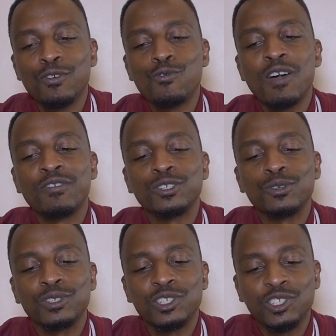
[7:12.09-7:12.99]
Whoever
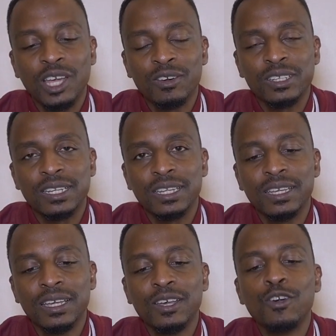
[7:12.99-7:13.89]
sows generously
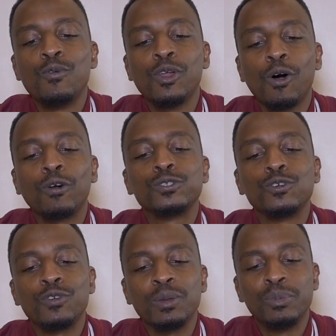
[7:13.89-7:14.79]
will
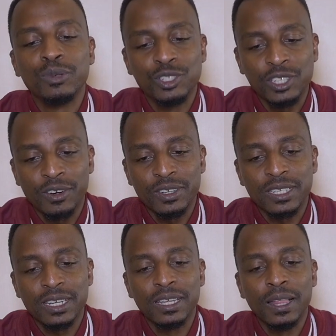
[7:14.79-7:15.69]
also reap
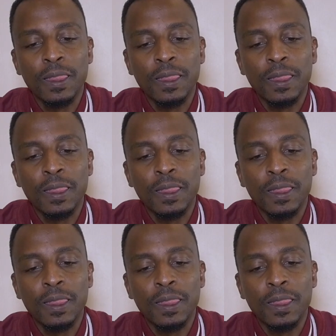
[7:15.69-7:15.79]
generously.